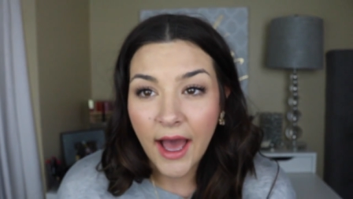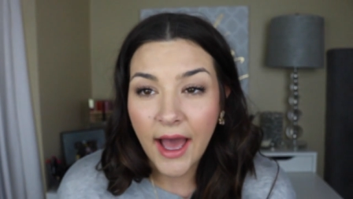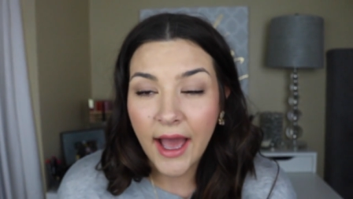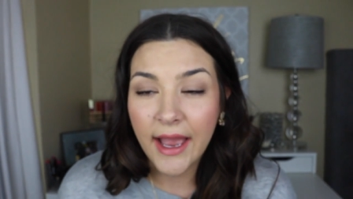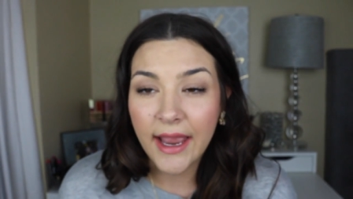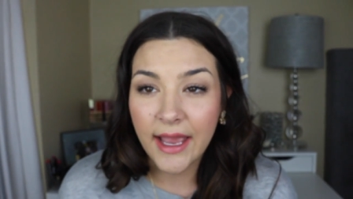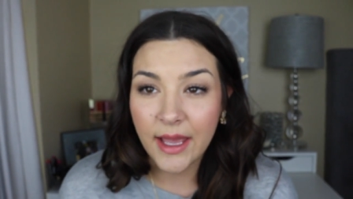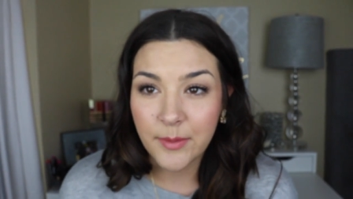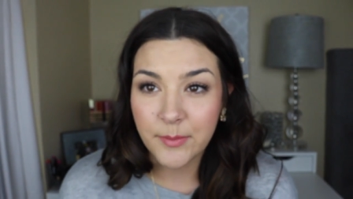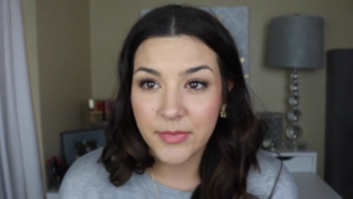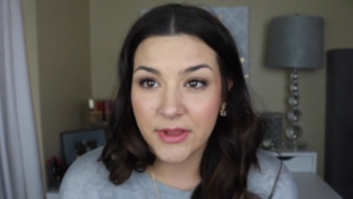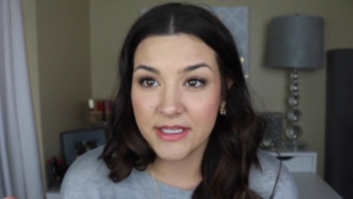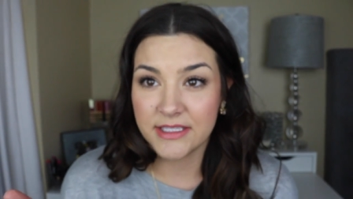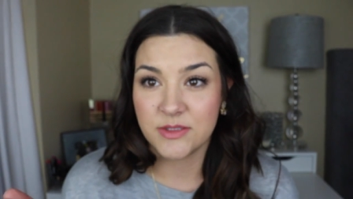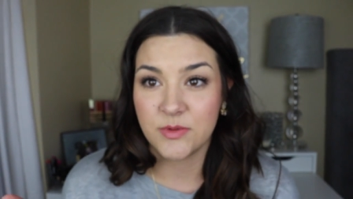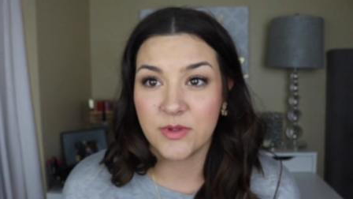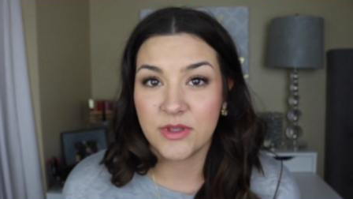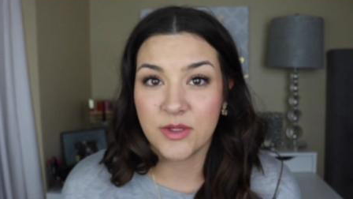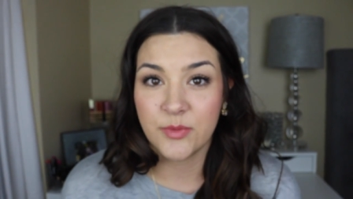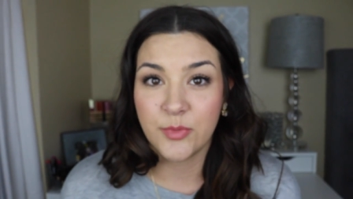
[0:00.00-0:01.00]
I am
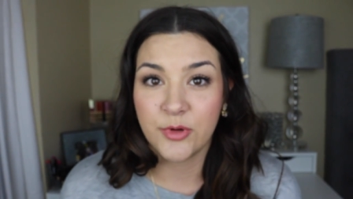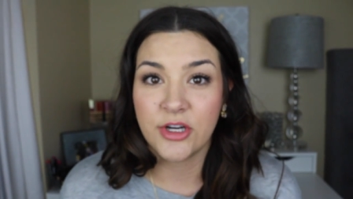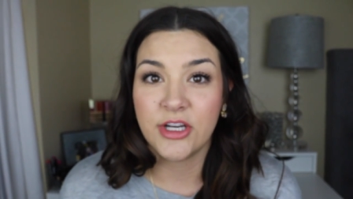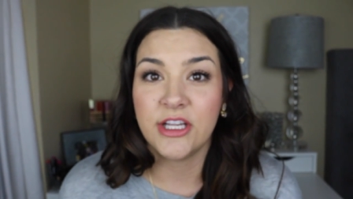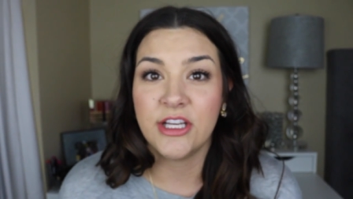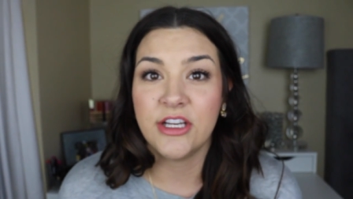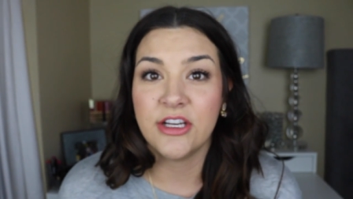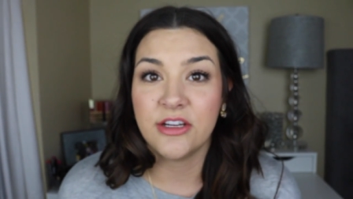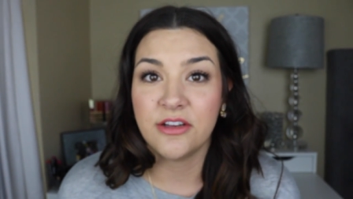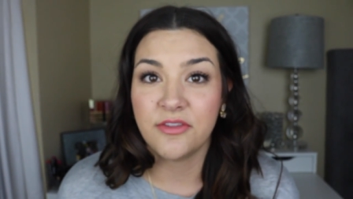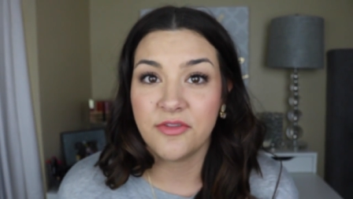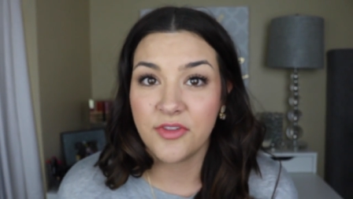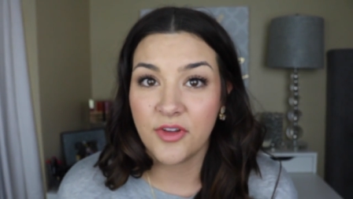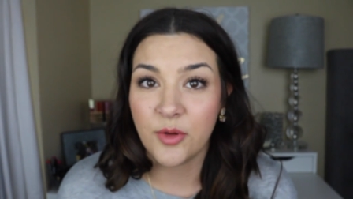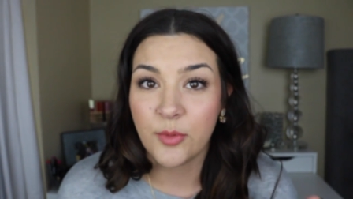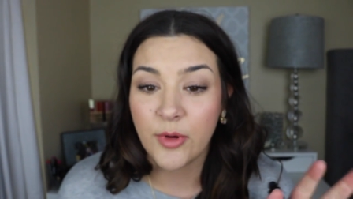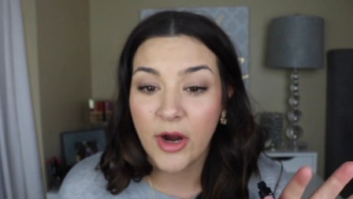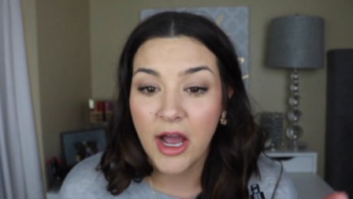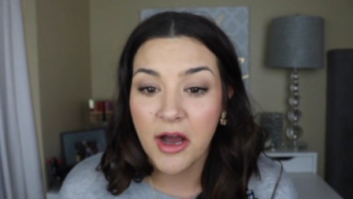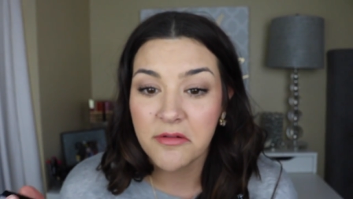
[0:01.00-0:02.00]
blessed with a pretty good
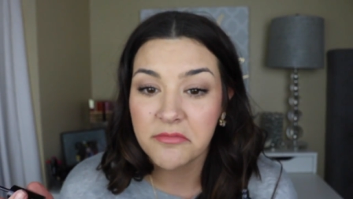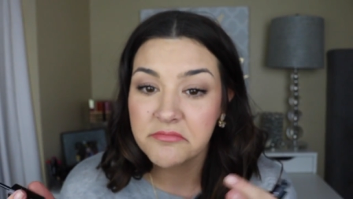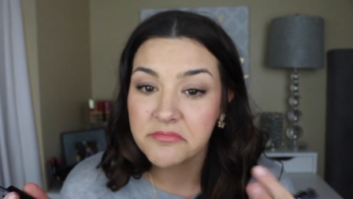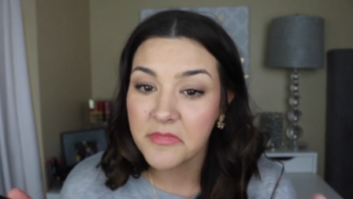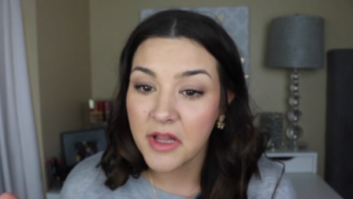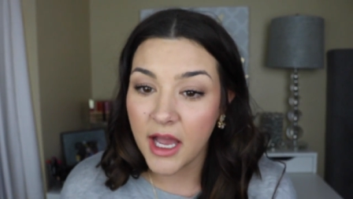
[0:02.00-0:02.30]
full brow.